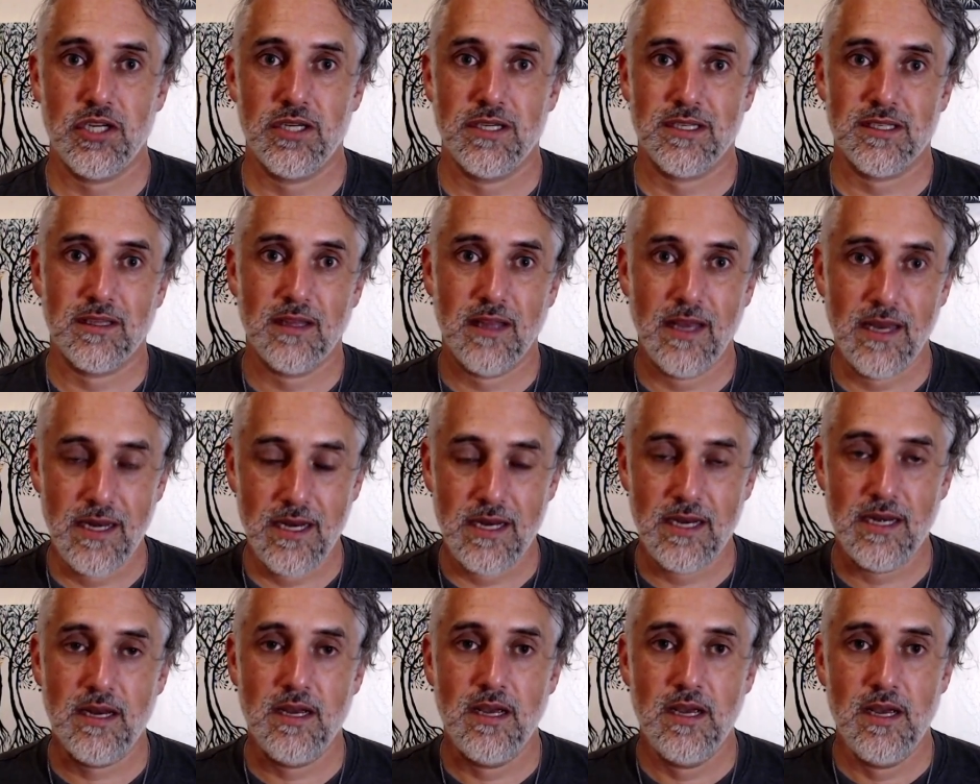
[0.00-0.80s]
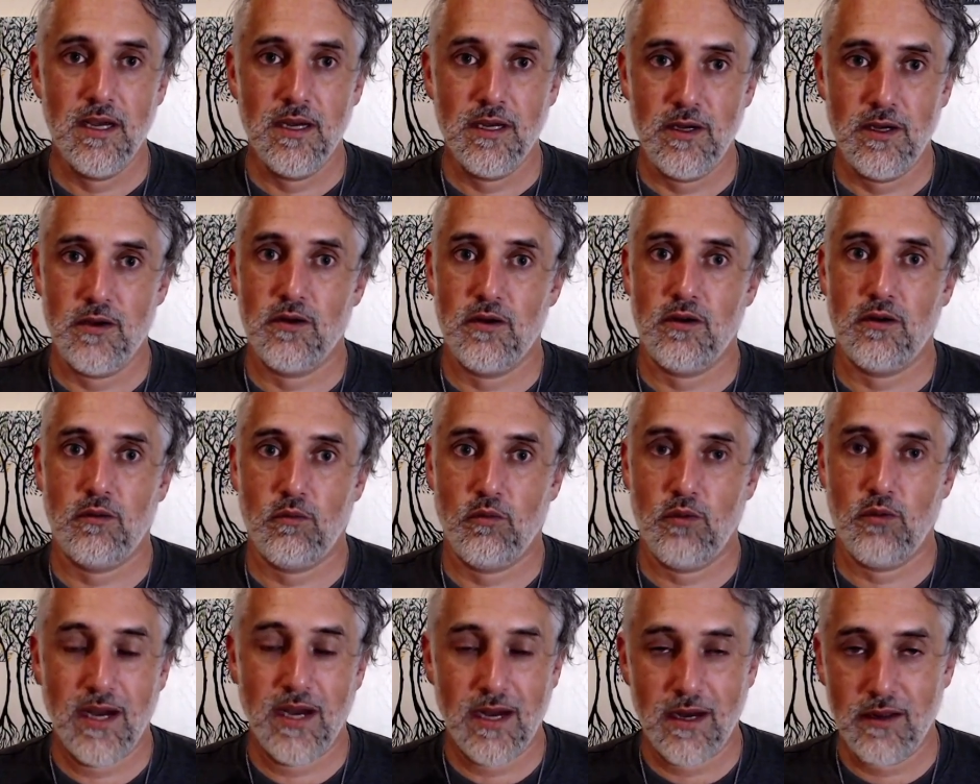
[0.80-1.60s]
is letting your
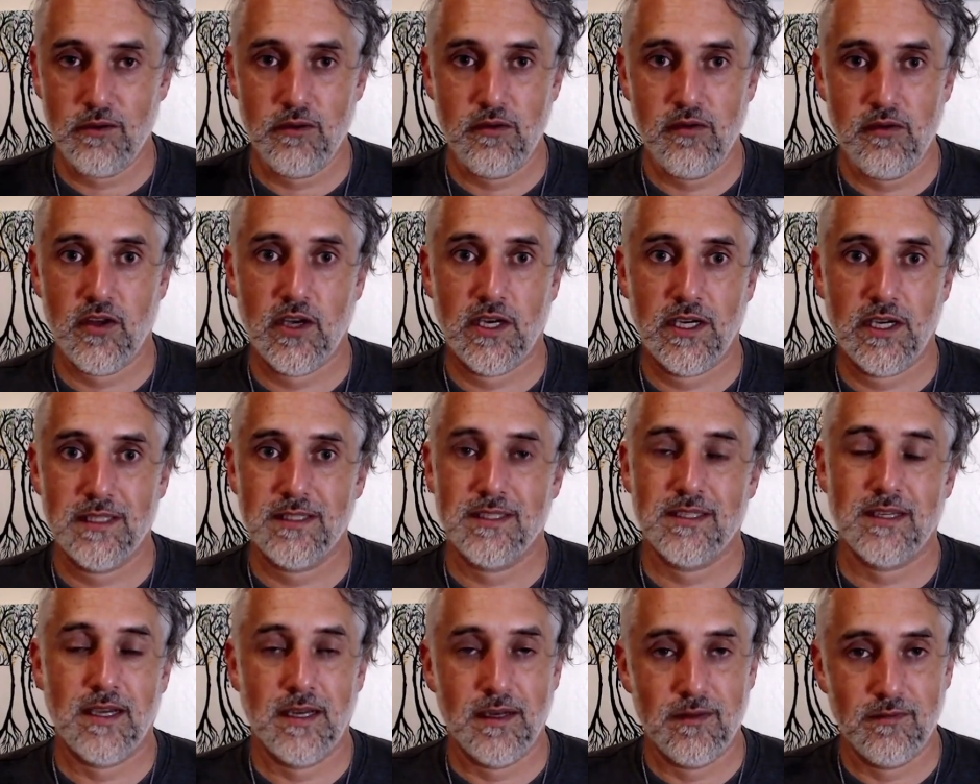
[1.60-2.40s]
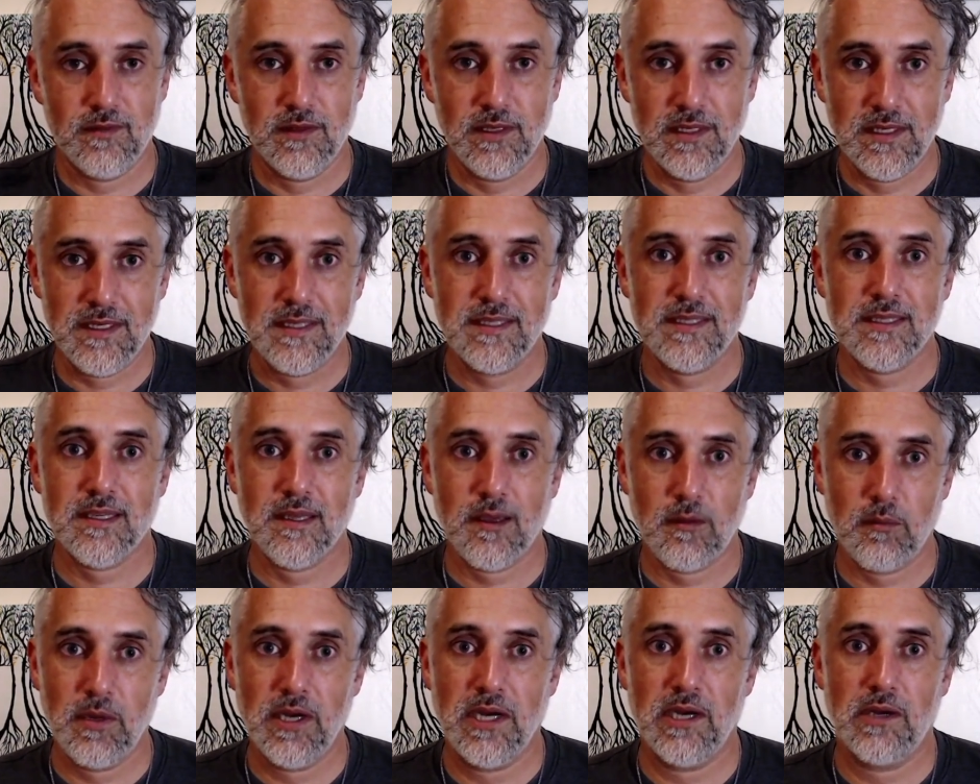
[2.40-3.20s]
regular thoughts kind of
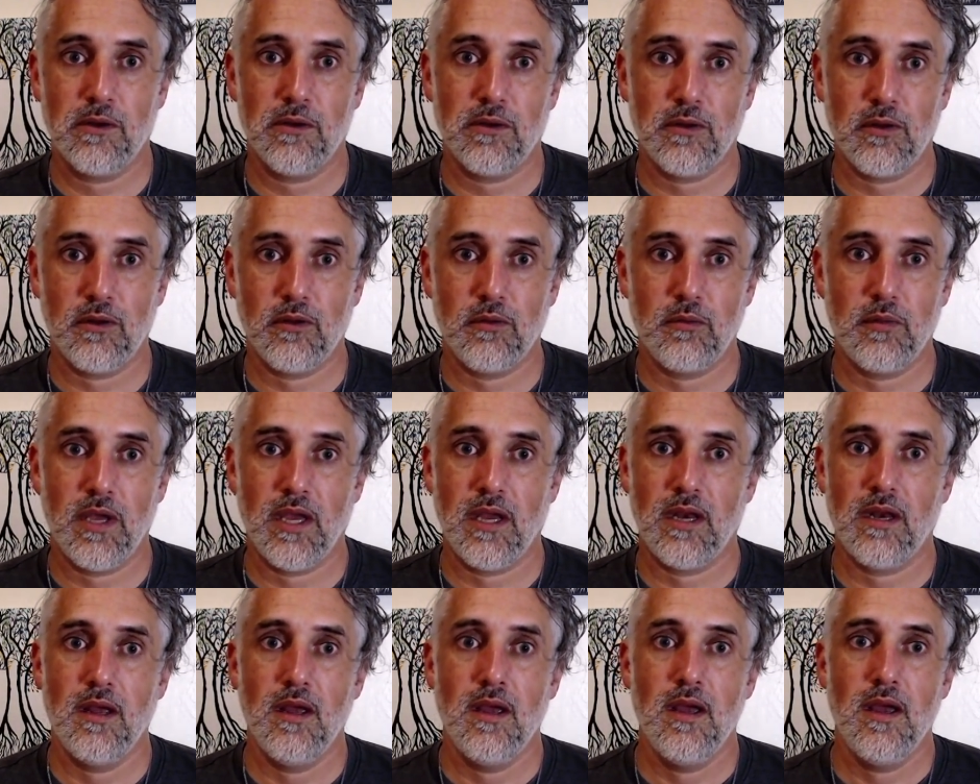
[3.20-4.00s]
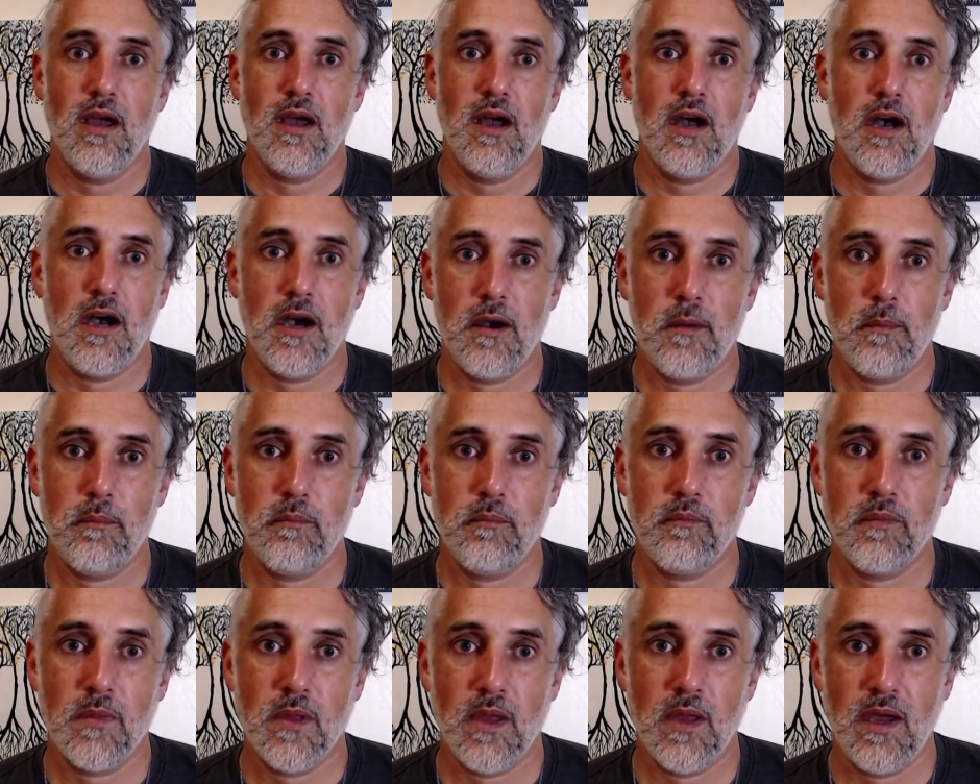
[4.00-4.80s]
disappear a little bit.
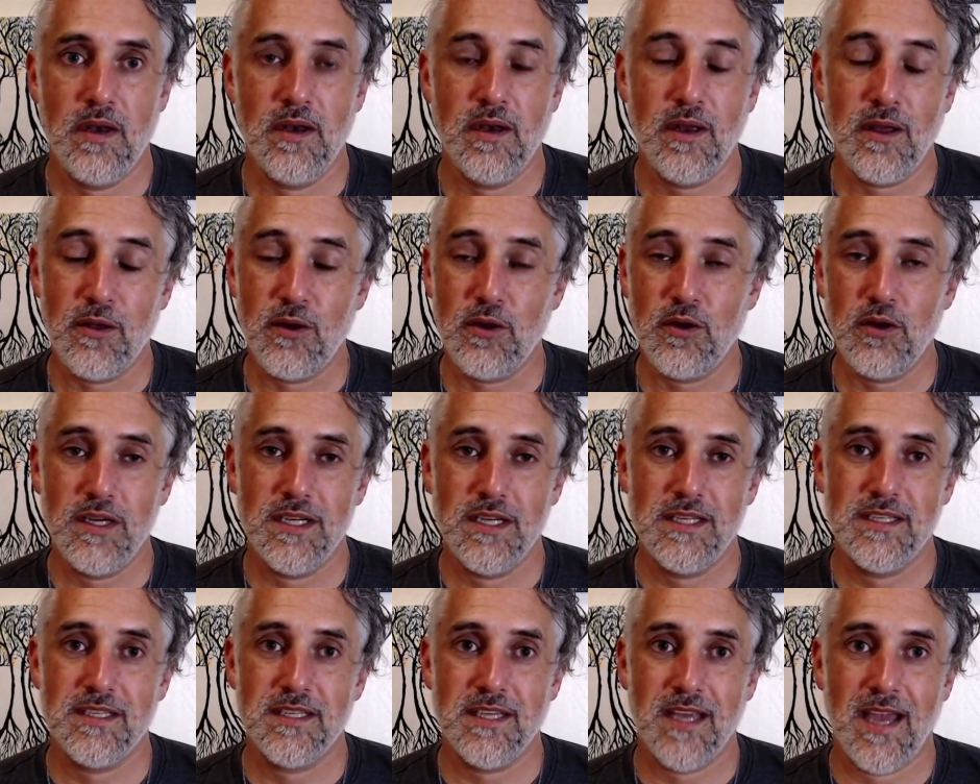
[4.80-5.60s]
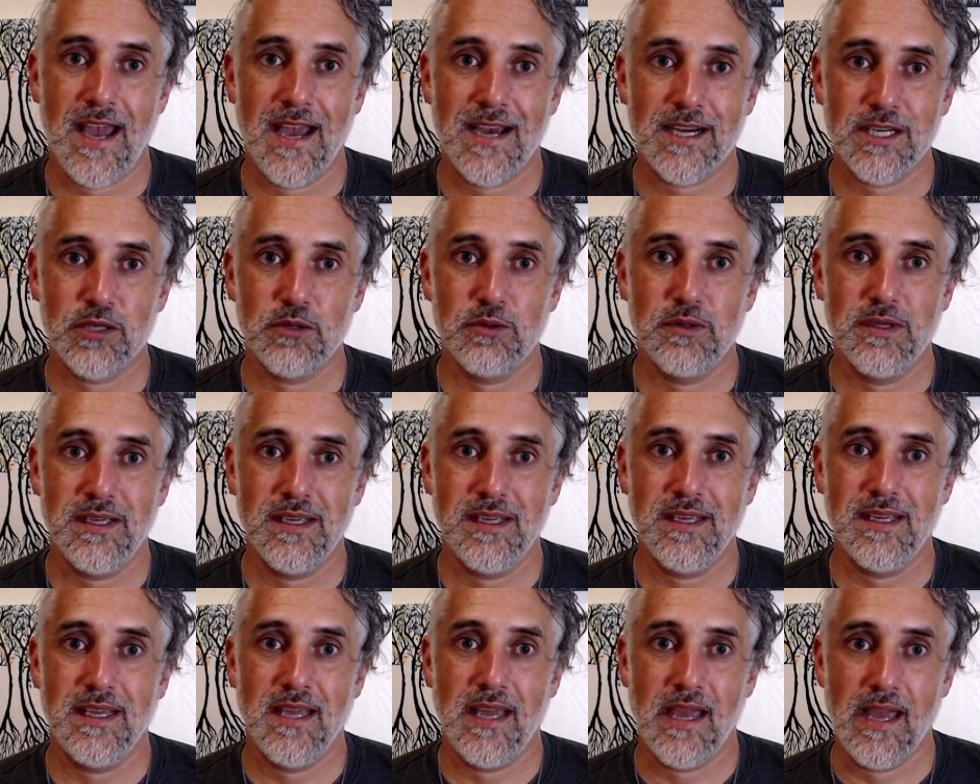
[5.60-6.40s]
Another is to actually
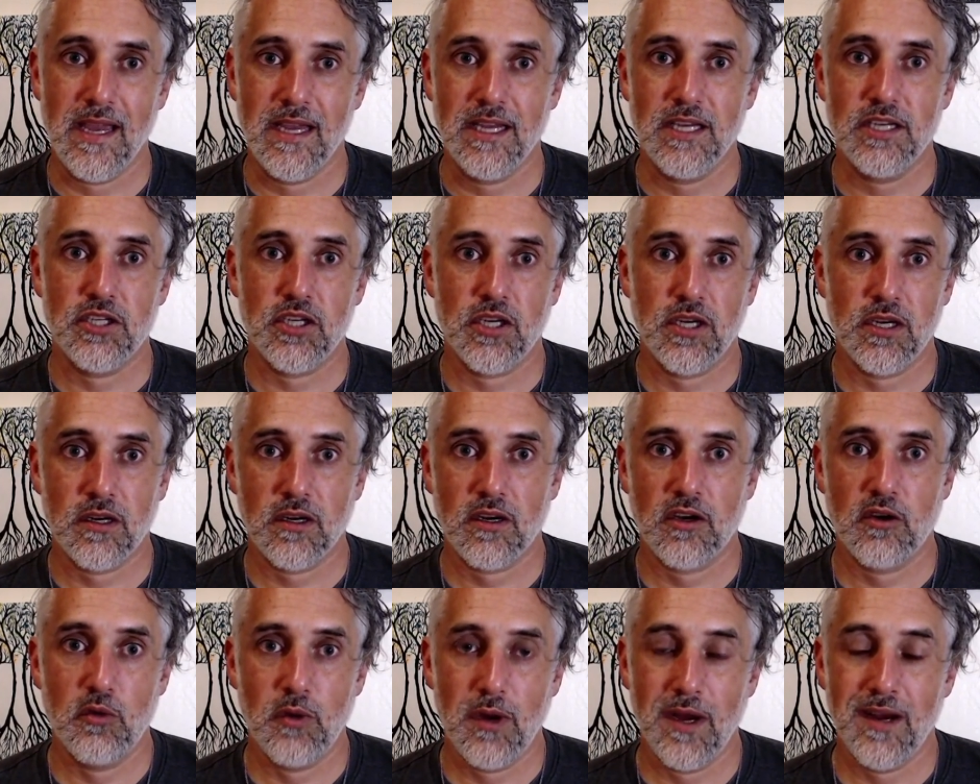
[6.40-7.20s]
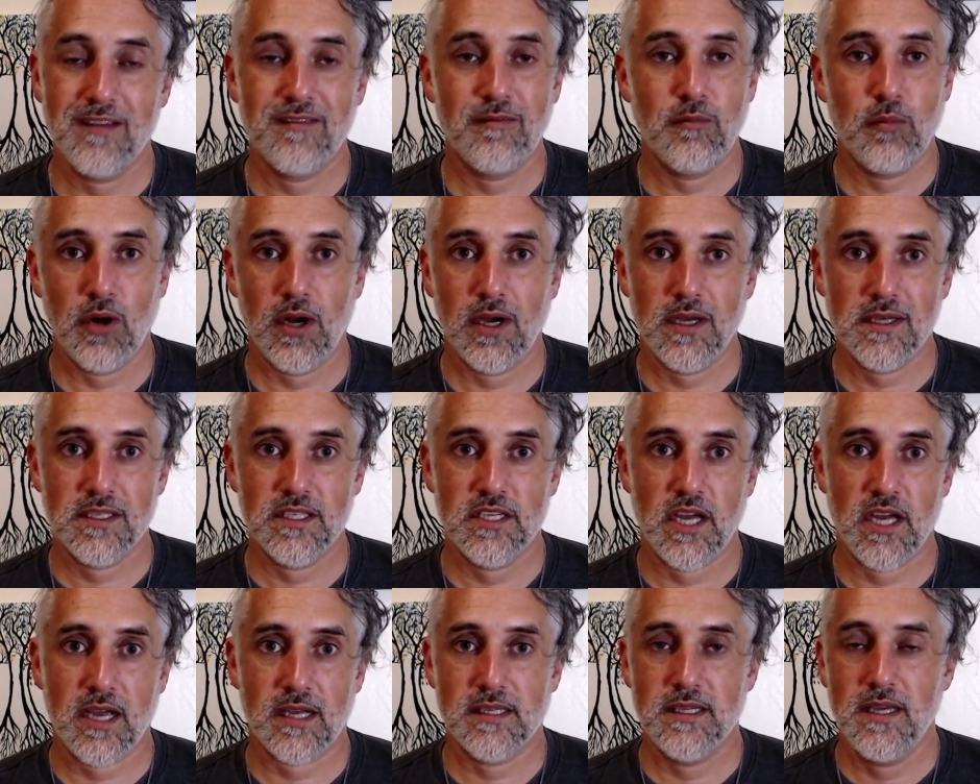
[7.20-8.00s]
engage in a creative
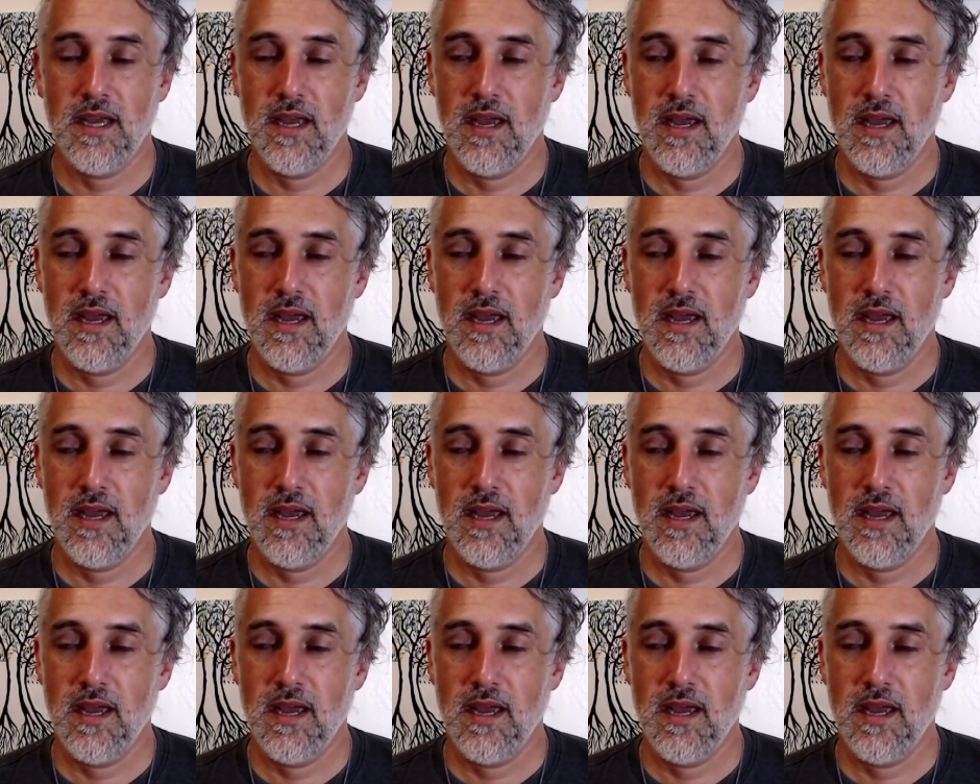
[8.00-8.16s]
project.